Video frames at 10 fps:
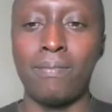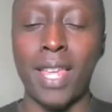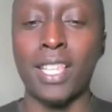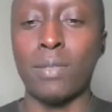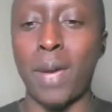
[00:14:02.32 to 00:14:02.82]

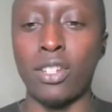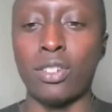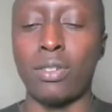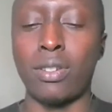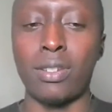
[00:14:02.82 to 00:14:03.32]

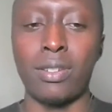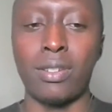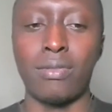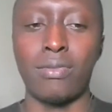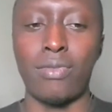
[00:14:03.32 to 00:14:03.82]
expansion
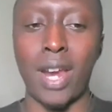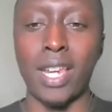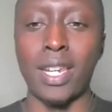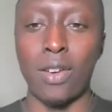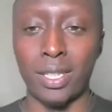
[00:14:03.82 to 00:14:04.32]

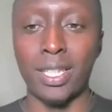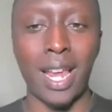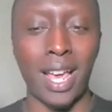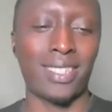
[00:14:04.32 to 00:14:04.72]
right now still has